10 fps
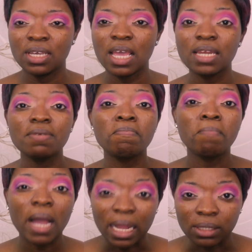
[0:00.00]
Any
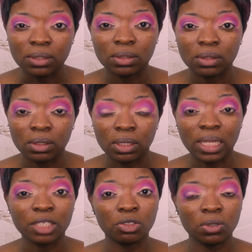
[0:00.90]
man
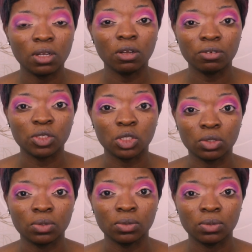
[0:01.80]
that truly loves you